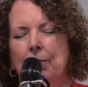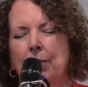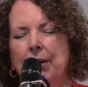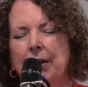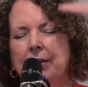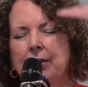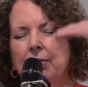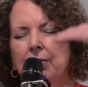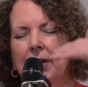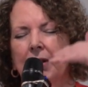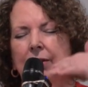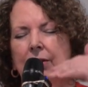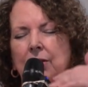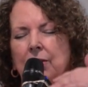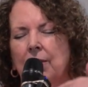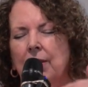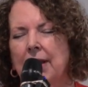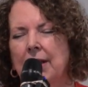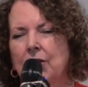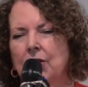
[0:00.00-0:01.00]
brings
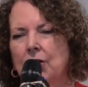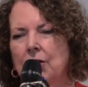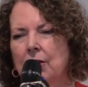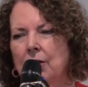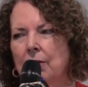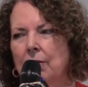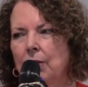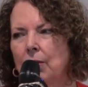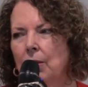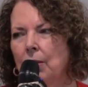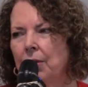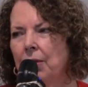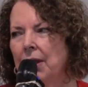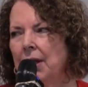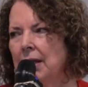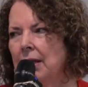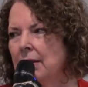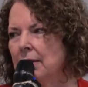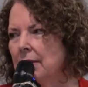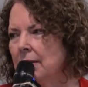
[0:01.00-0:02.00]
restoration of all
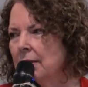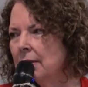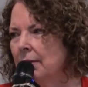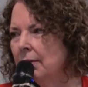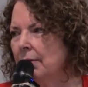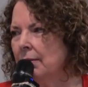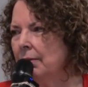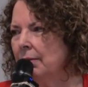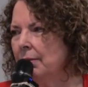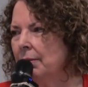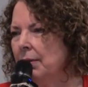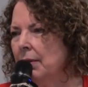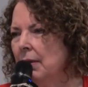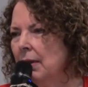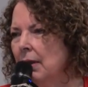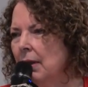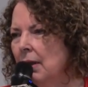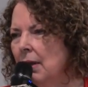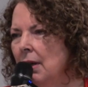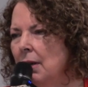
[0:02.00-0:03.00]
things.
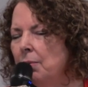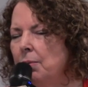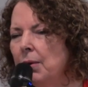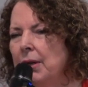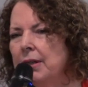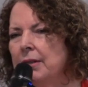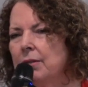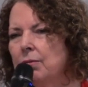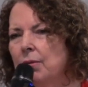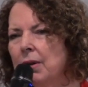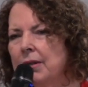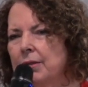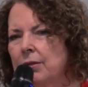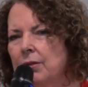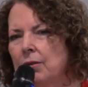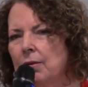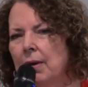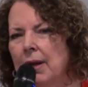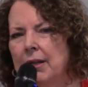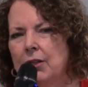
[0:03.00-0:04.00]
It brings
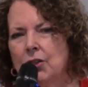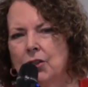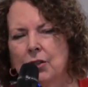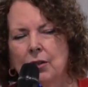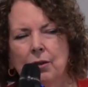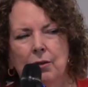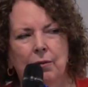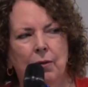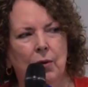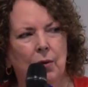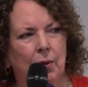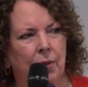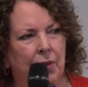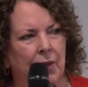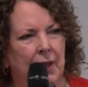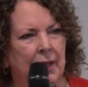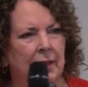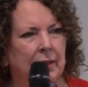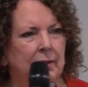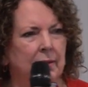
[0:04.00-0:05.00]
restoration of all
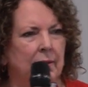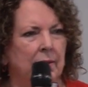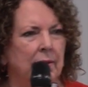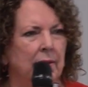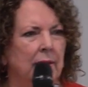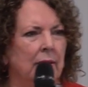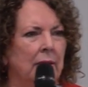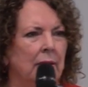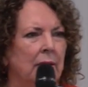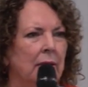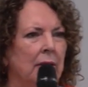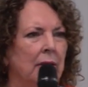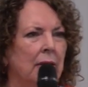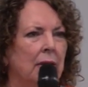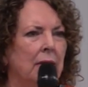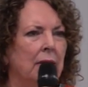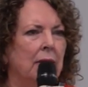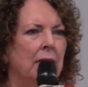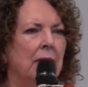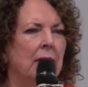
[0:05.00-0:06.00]
things.
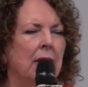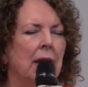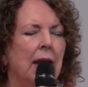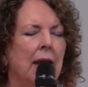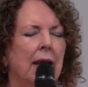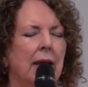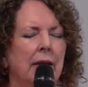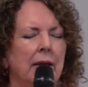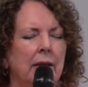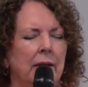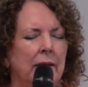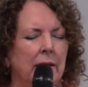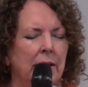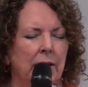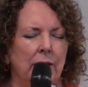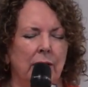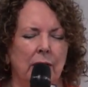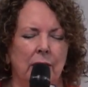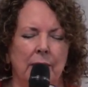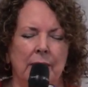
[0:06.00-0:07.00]
And,
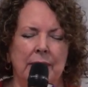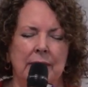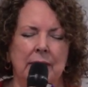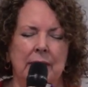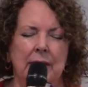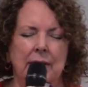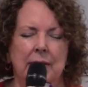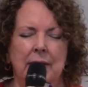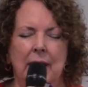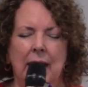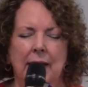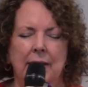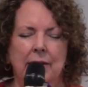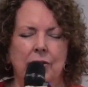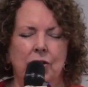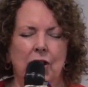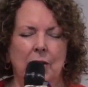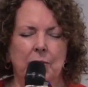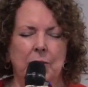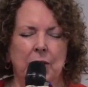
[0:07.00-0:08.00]
you know, it says in
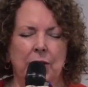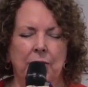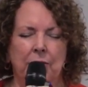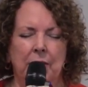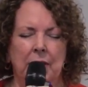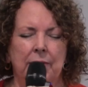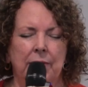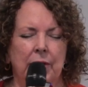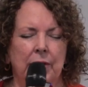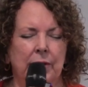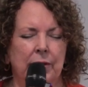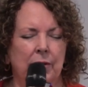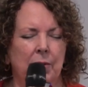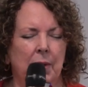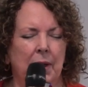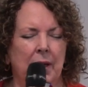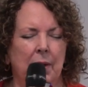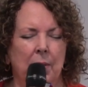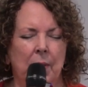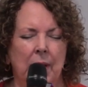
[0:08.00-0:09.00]
Acts chapter 3, verse
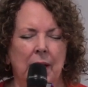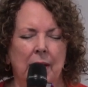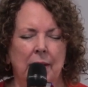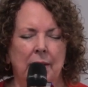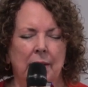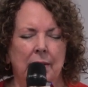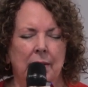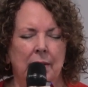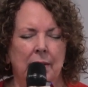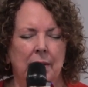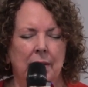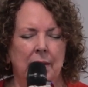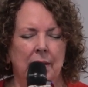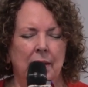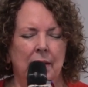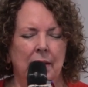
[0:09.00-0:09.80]
21,